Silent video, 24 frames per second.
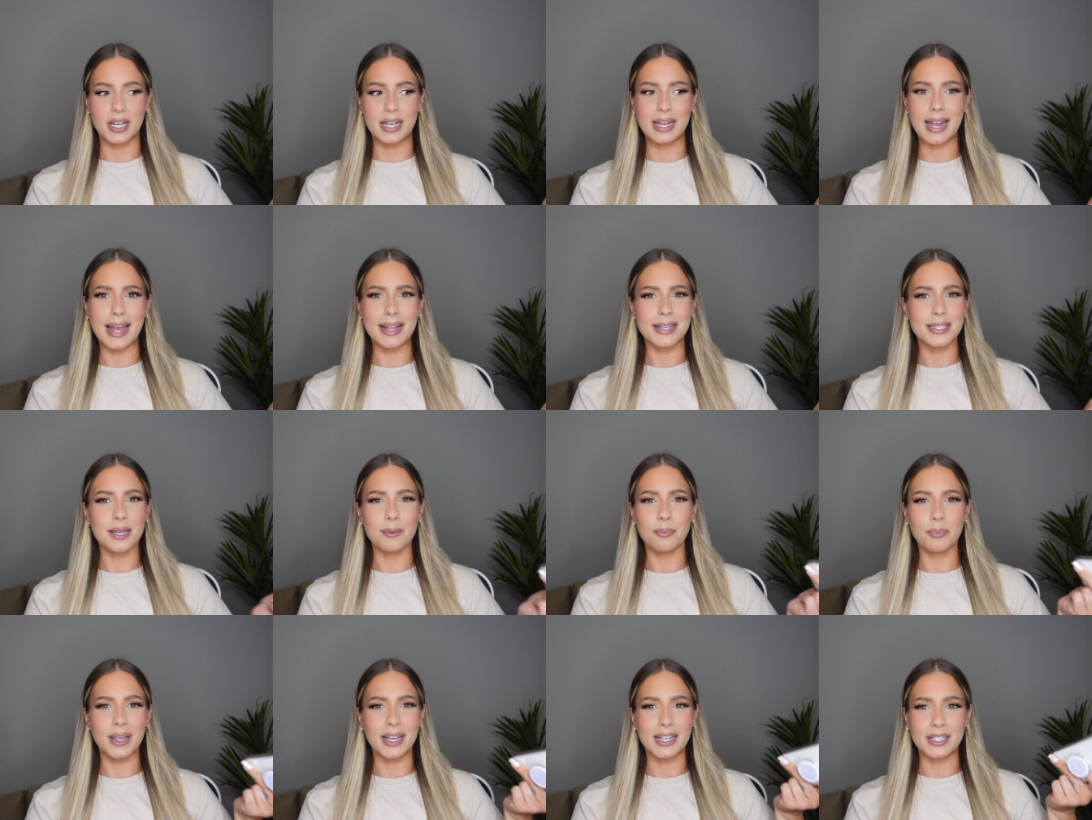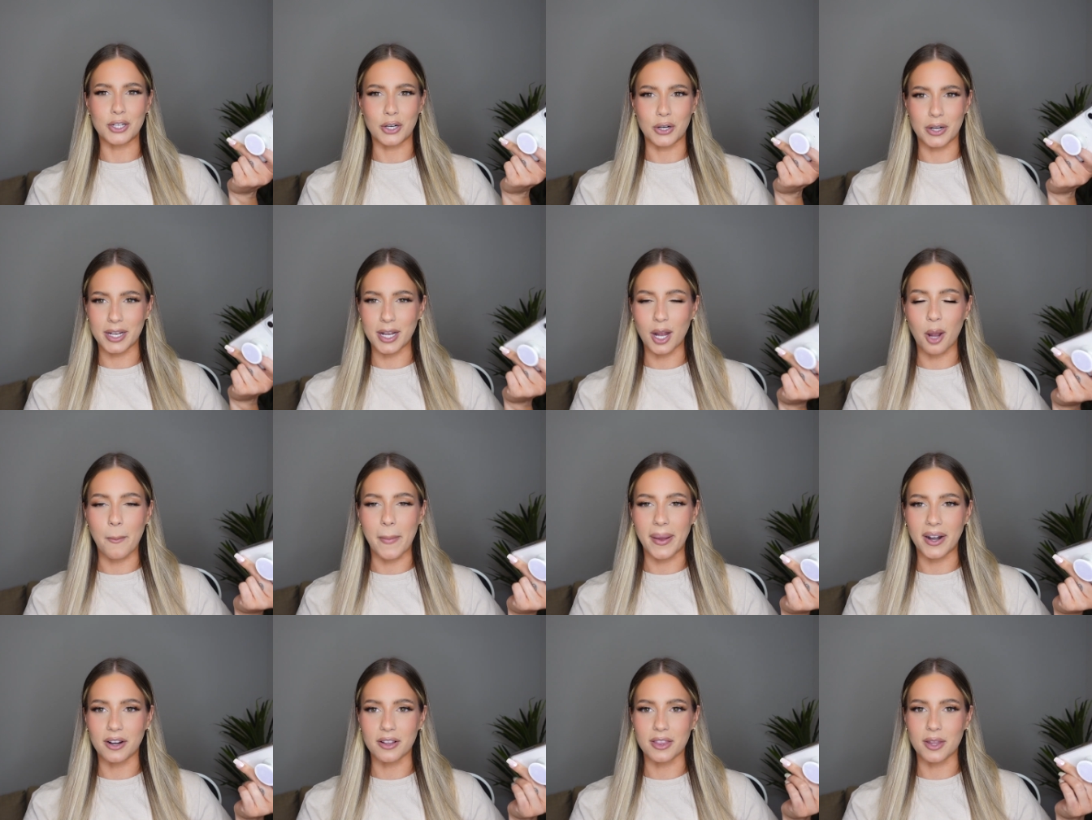it ends up like turning
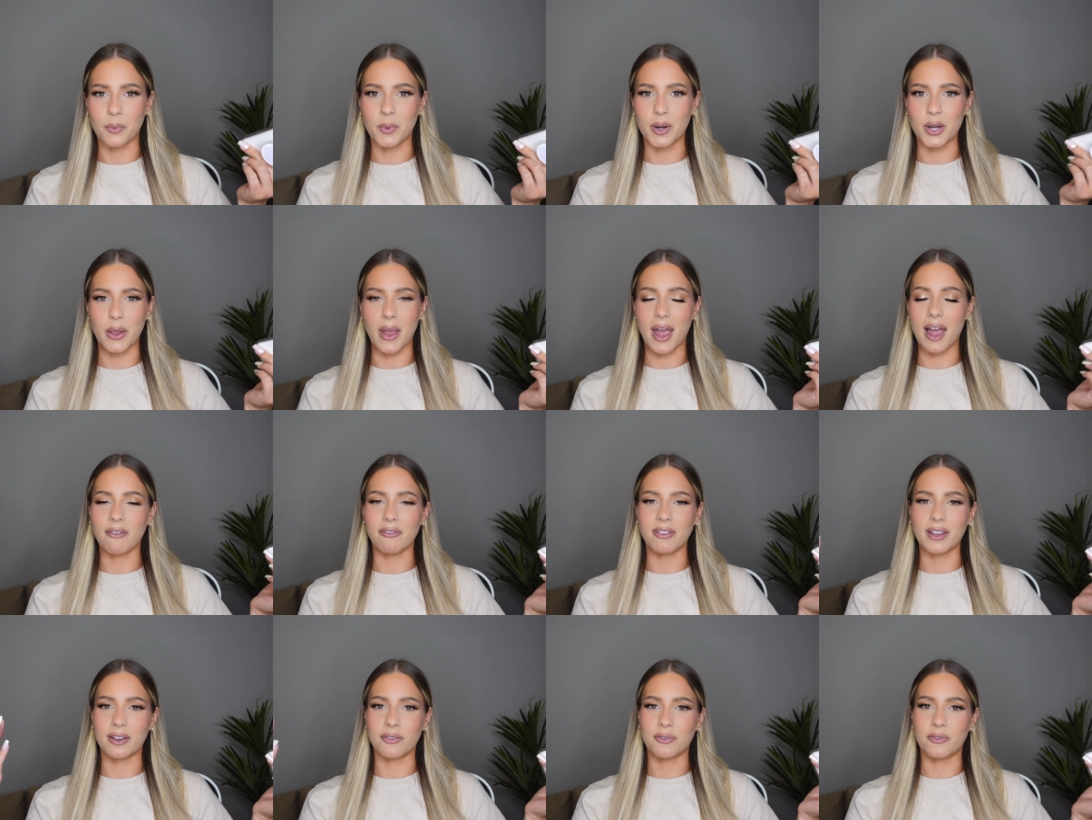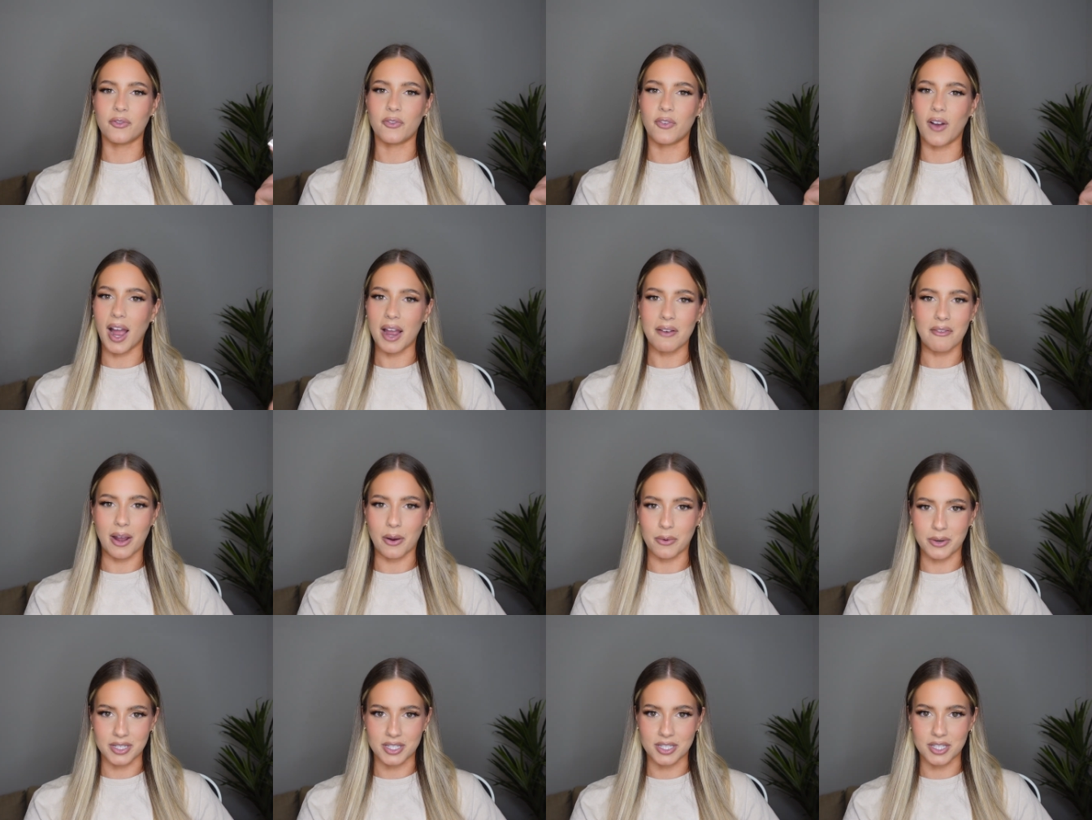out better than when you have like five
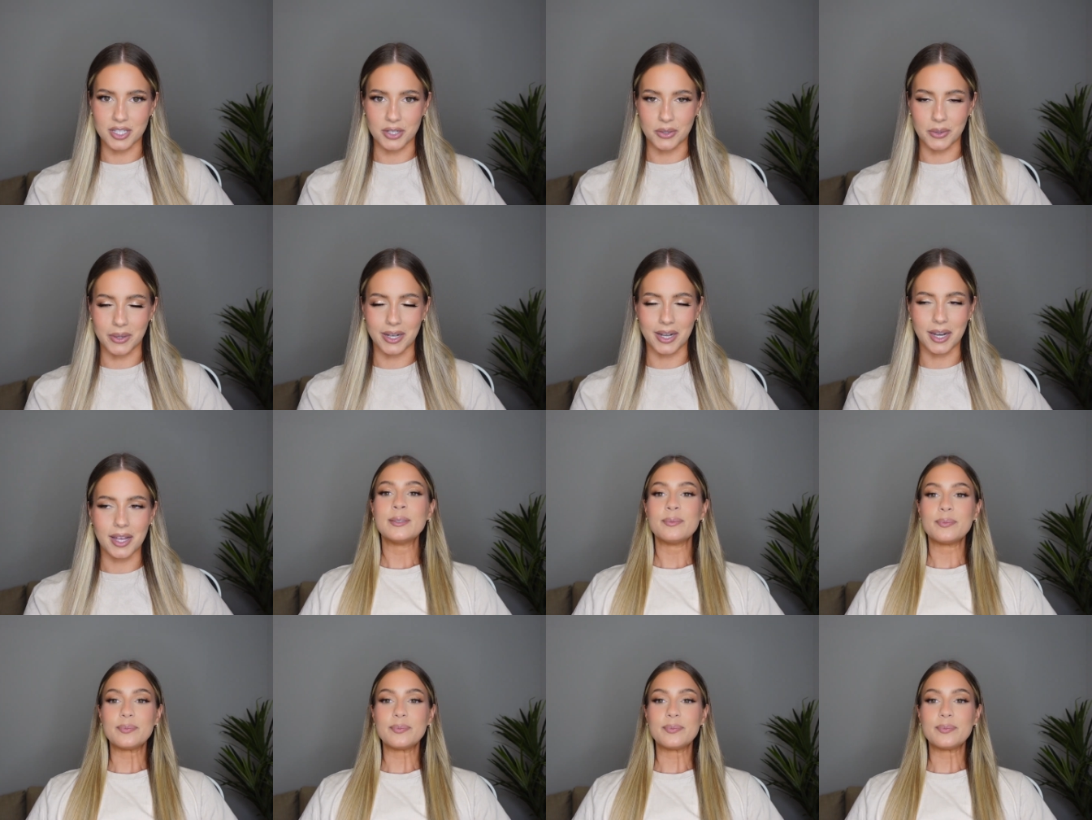hours to do it